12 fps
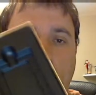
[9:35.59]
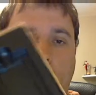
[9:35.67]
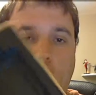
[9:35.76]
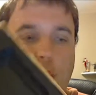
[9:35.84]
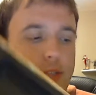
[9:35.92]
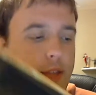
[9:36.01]

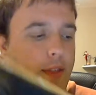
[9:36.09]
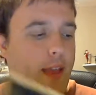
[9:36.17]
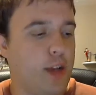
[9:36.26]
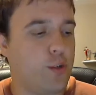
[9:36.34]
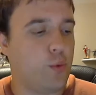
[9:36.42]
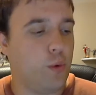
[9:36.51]
I would say the
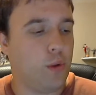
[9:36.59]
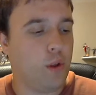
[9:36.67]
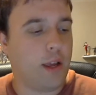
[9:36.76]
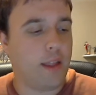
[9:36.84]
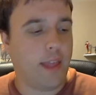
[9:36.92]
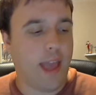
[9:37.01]
actual
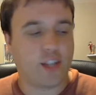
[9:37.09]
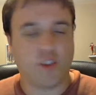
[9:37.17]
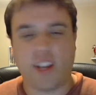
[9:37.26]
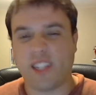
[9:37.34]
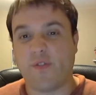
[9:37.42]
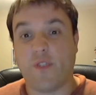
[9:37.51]
look and the actual,
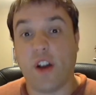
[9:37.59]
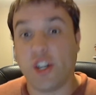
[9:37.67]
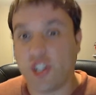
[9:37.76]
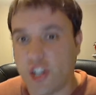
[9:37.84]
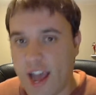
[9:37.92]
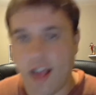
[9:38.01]
I guess,
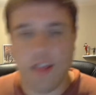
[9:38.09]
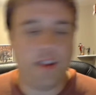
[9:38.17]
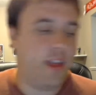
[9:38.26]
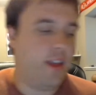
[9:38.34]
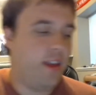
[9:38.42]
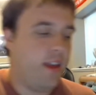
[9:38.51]

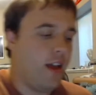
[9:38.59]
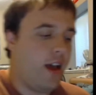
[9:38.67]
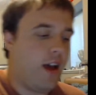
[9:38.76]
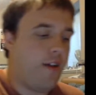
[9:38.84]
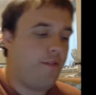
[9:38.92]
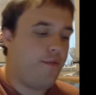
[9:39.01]
functionality
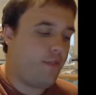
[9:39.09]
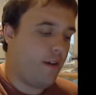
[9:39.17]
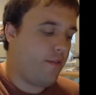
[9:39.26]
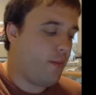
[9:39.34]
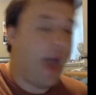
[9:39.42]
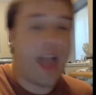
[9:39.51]
of
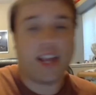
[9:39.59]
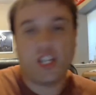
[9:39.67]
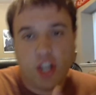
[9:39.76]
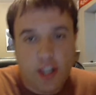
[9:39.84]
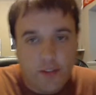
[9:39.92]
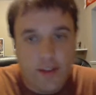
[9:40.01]
the
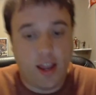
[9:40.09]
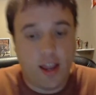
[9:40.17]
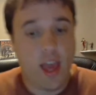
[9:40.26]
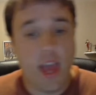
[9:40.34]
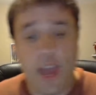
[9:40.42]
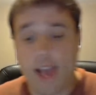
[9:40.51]
packaging of it
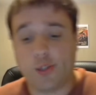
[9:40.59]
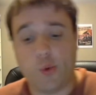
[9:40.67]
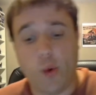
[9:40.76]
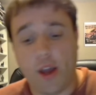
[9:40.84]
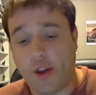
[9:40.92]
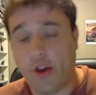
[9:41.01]
is
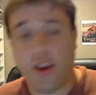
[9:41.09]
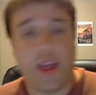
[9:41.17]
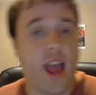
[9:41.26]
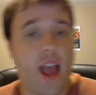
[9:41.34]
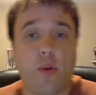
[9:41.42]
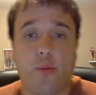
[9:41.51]
quite good,
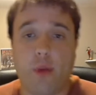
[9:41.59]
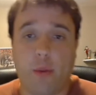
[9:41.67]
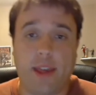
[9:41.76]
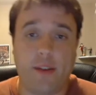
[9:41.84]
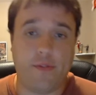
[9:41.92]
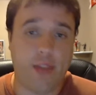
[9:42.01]
and I would probably
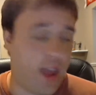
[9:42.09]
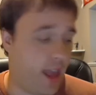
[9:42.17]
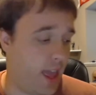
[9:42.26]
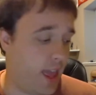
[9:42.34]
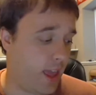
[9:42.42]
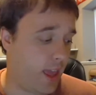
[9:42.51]
give that
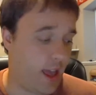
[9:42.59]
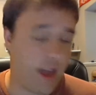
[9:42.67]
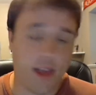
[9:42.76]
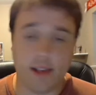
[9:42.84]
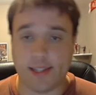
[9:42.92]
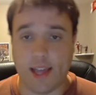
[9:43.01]
a
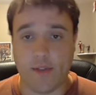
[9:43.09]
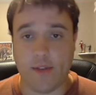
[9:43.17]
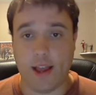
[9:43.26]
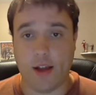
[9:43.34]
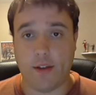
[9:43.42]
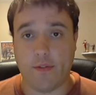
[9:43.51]

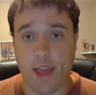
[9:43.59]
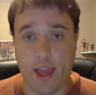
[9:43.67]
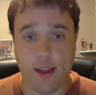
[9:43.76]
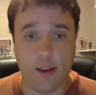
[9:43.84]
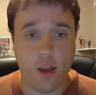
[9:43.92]
7 out of 10.